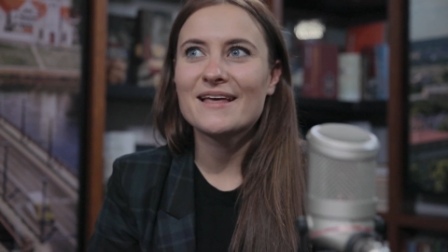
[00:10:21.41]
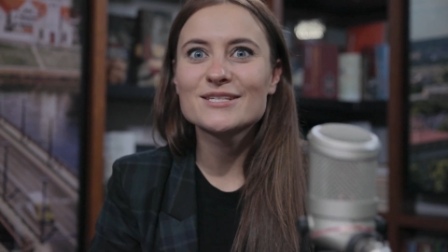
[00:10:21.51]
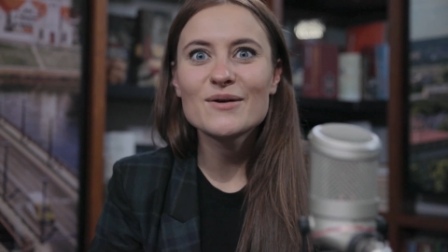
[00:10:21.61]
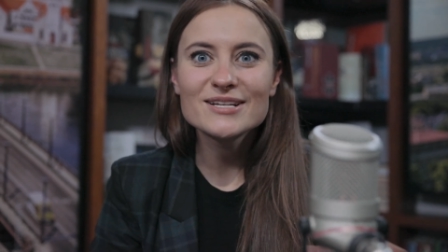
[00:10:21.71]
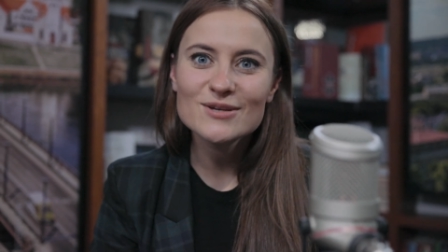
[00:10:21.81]

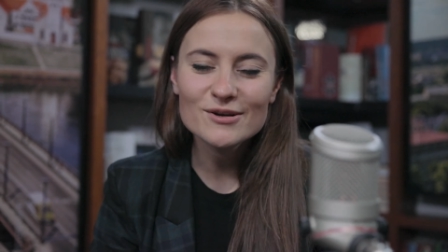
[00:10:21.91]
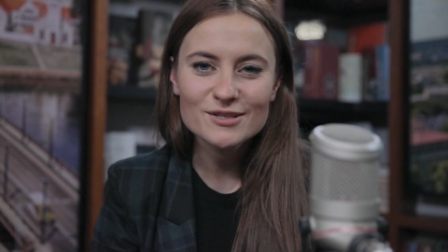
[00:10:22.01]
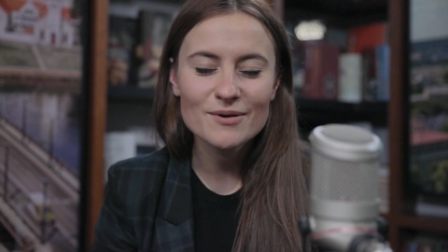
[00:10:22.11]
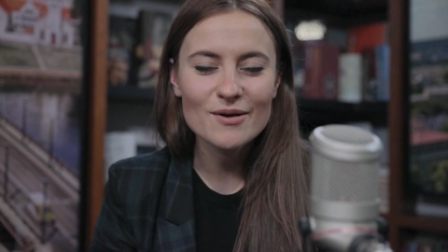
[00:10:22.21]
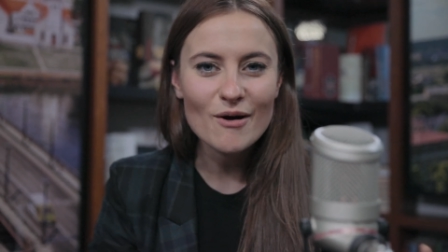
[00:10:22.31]
So I talked
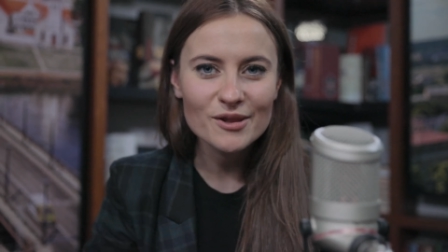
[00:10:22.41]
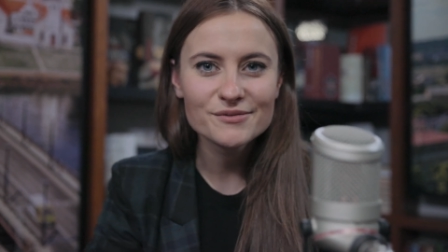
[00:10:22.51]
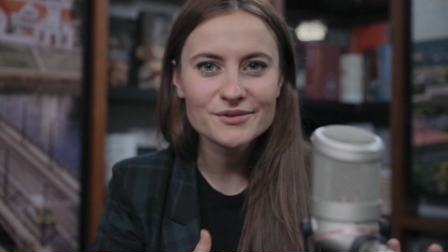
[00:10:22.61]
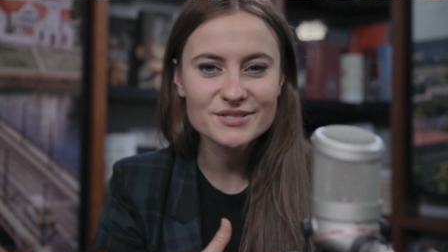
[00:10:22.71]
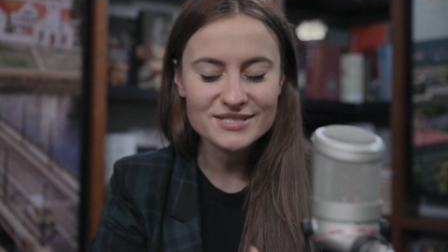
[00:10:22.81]
about all
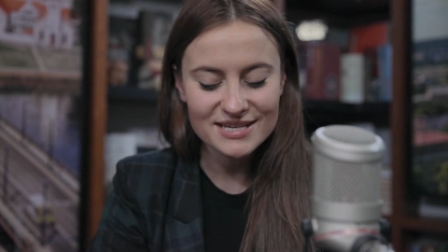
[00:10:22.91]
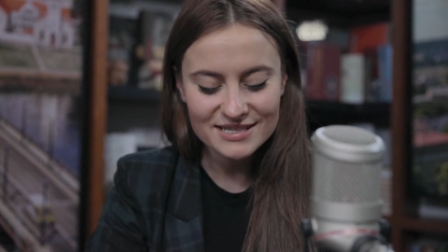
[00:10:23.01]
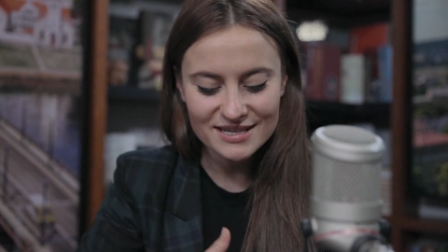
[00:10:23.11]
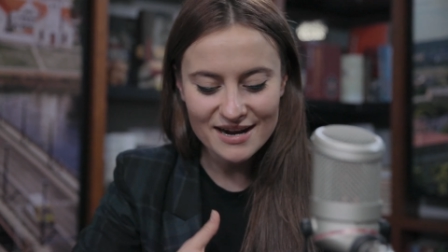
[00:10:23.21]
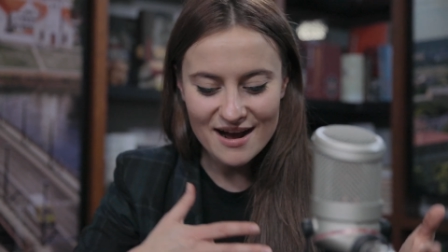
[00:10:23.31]
of those
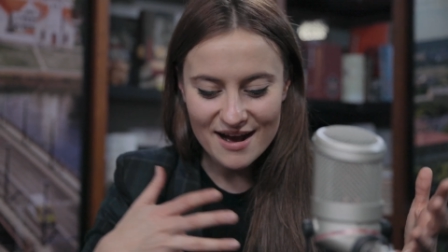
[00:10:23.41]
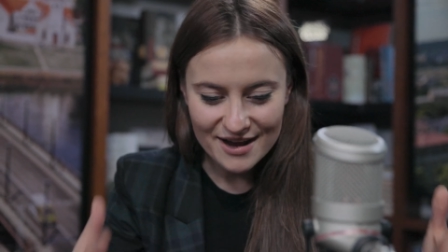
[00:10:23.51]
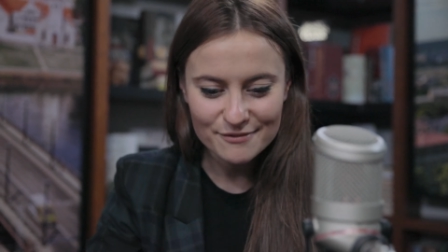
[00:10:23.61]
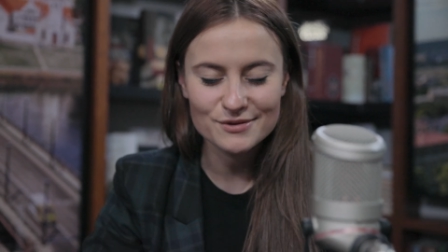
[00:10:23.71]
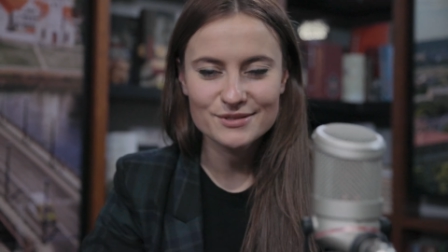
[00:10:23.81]
things that
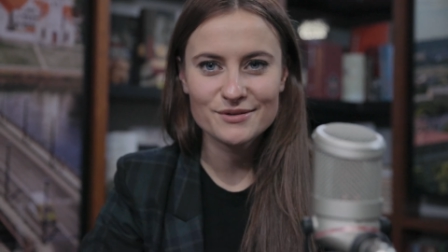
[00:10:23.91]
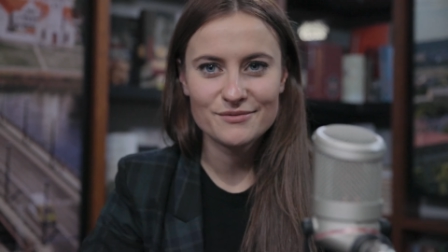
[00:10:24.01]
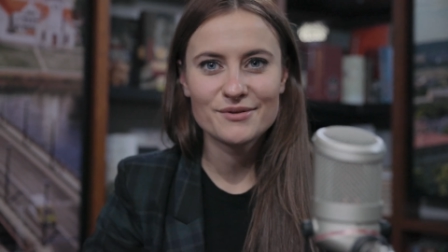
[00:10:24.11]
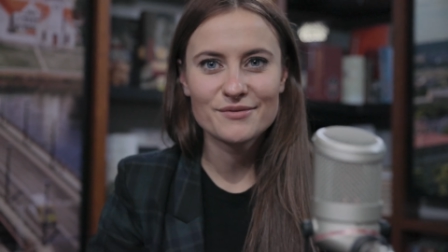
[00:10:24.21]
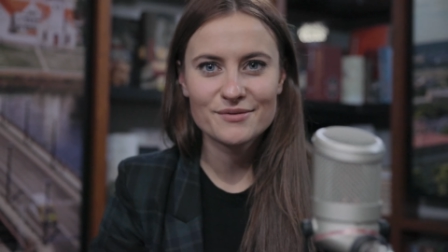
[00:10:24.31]
I was
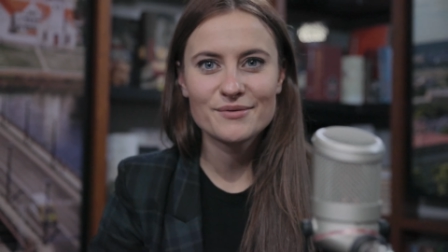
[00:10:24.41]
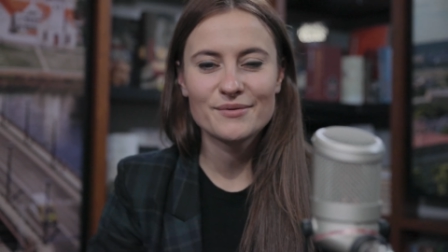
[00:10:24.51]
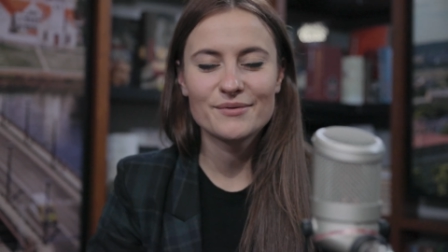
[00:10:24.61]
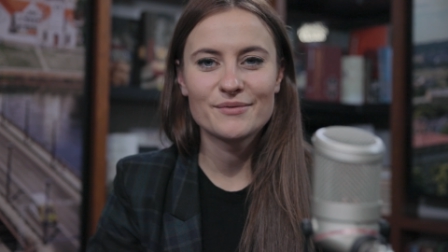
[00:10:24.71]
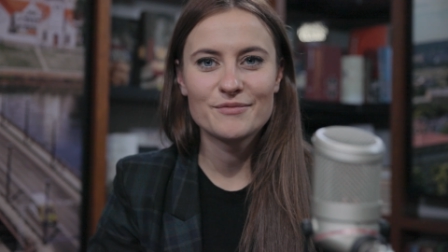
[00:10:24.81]
going
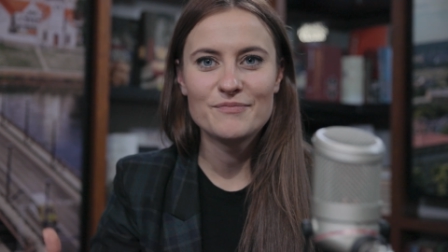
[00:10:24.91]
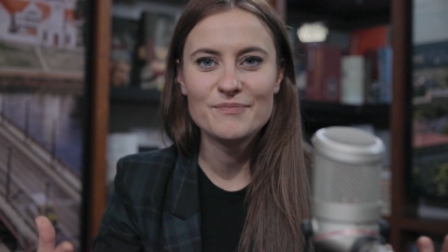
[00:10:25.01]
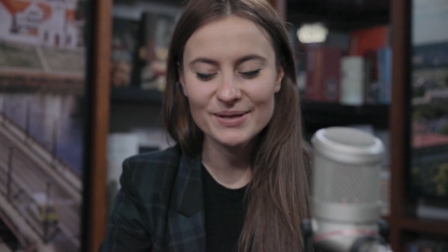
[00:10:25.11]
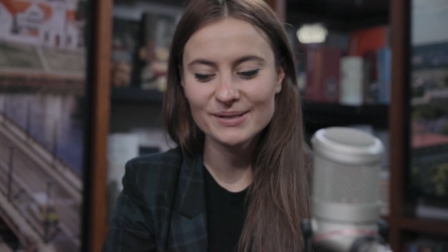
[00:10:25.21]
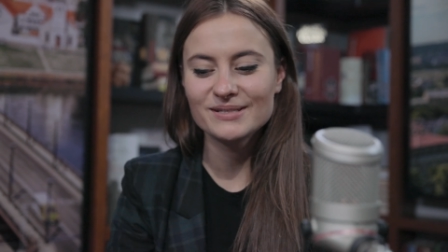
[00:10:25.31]
through
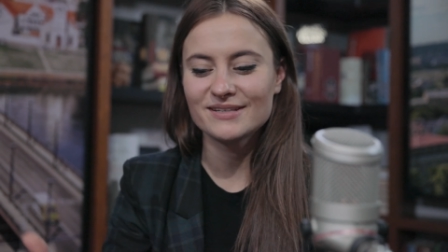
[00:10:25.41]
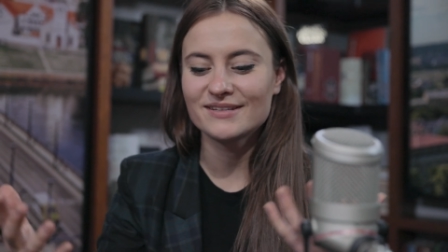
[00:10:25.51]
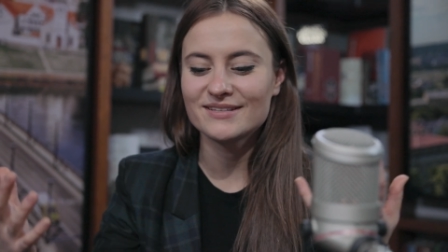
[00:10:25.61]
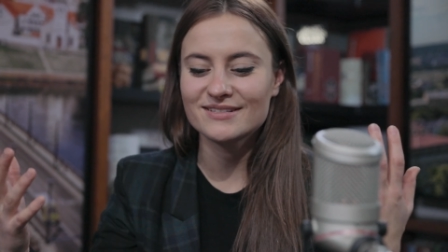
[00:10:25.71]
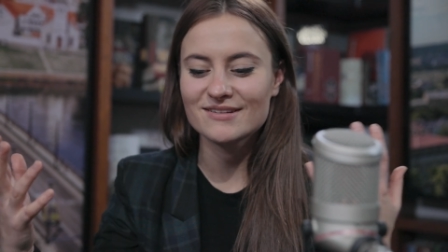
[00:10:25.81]
building
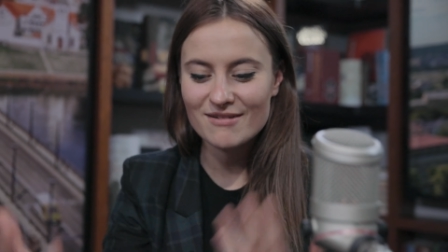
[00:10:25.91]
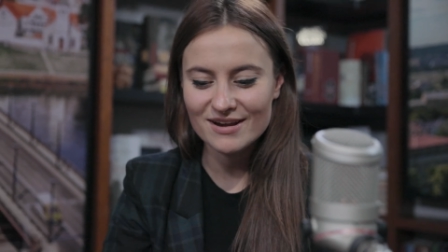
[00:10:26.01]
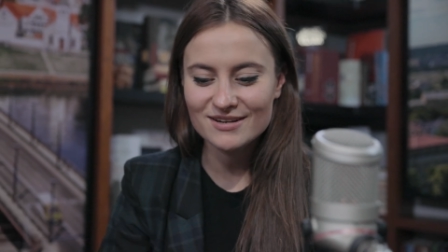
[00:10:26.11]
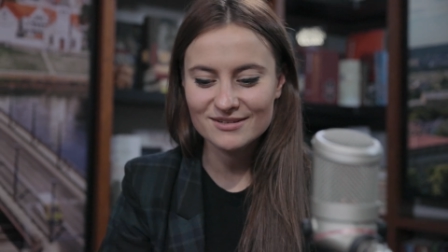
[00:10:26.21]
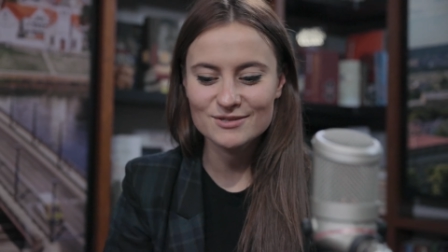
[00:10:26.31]
this and
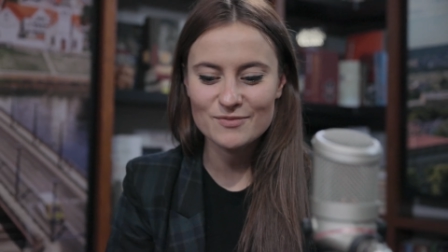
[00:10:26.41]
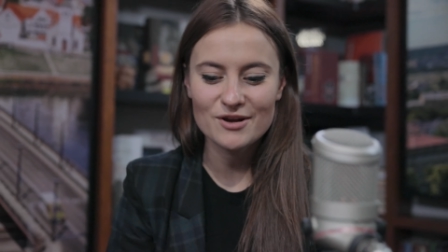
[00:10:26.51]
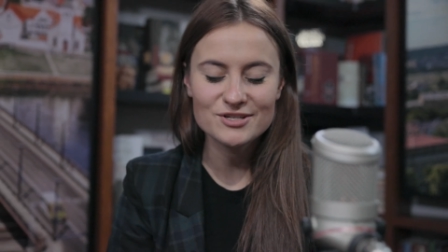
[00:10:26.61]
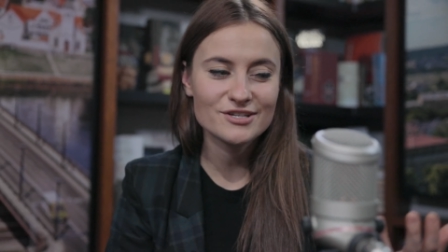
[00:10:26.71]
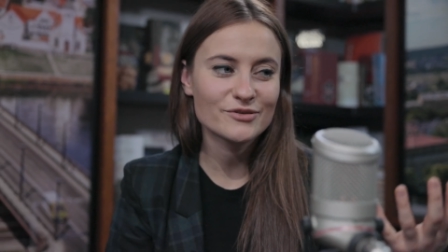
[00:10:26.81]
creating this
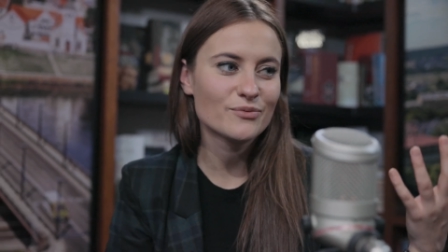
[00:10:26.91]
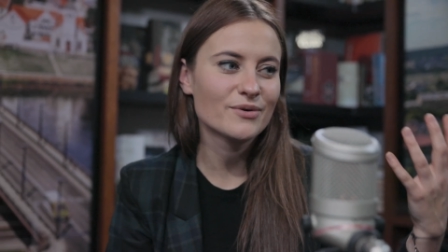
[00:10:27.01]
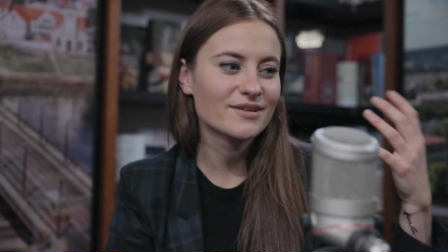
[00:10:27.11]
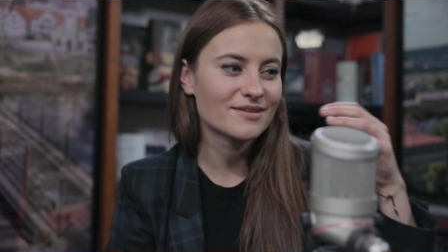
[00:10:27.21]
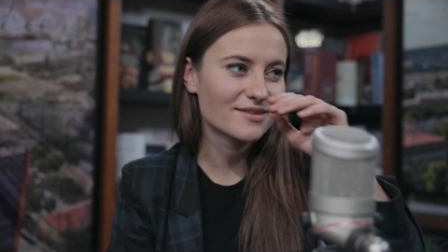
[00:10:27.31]
project
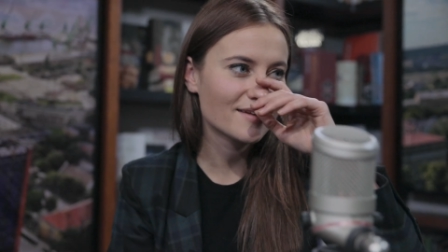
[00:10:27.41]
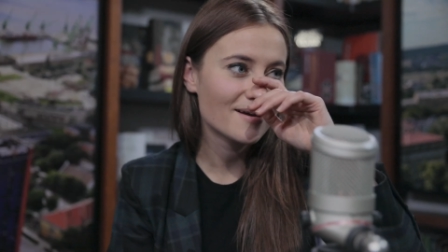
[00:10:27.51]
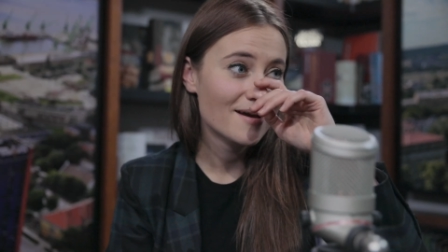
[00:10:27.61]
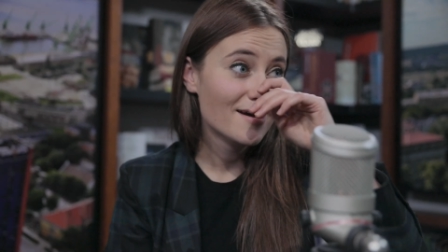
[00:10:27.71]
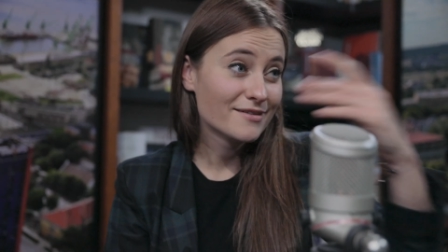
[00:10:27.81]
with
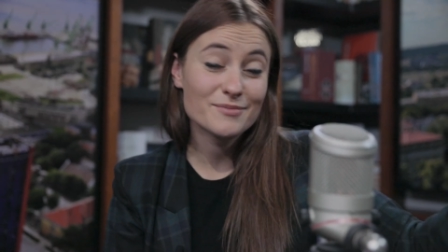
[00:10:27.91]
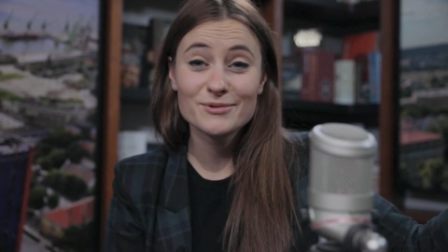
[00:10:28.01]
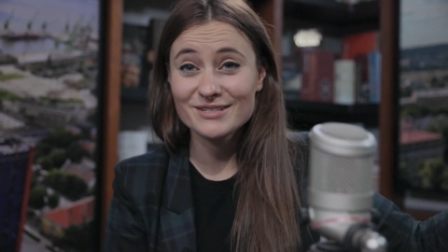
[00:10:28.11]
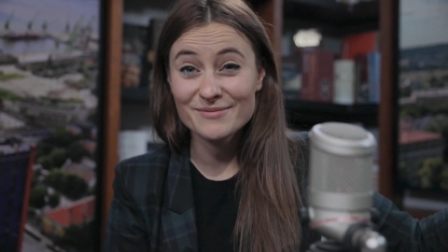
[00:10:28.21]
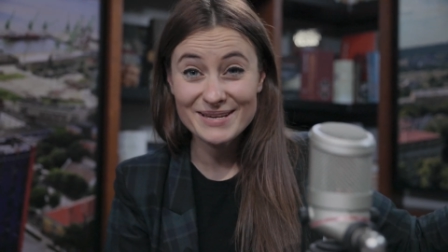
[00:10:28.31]
the
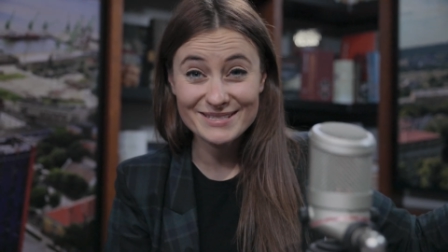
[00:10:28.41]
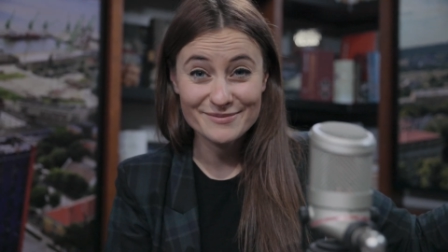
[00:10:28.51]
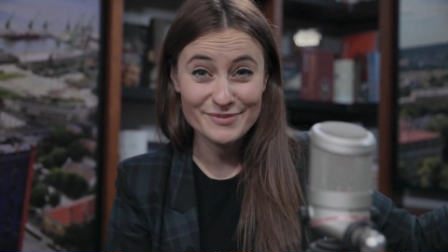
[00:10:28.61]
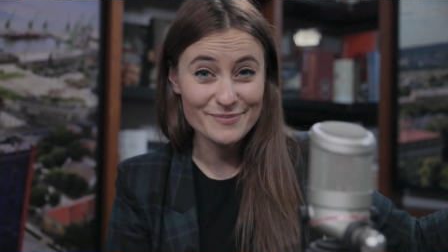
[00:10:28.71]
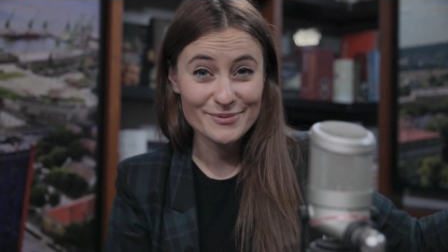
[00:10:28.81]
most
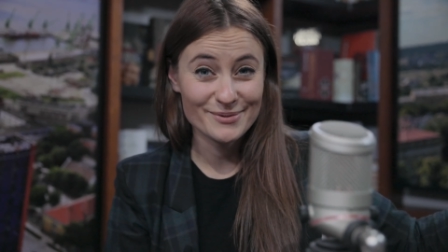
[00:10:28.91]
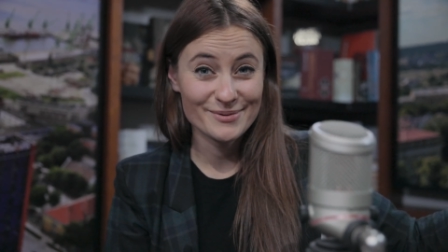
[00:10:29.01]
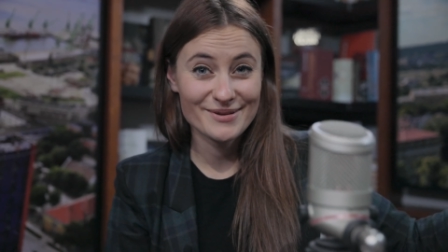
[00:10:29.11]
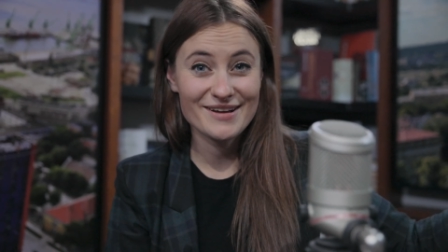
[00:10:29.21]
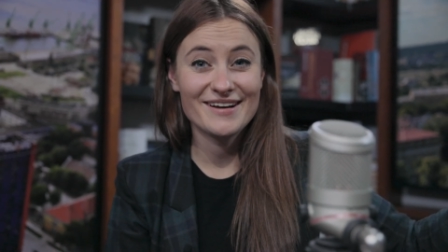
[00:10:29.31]
amazing
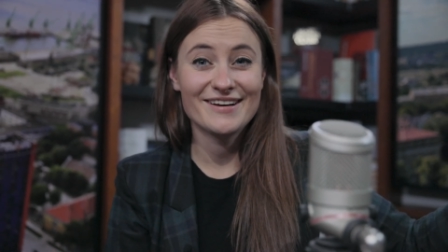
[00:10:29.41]
people